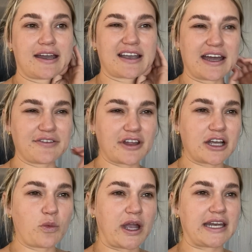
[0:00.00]
kind of like
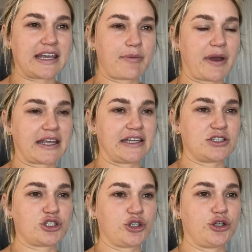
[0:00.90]
a way to get back
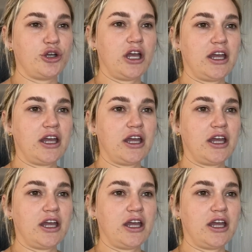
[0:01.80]
into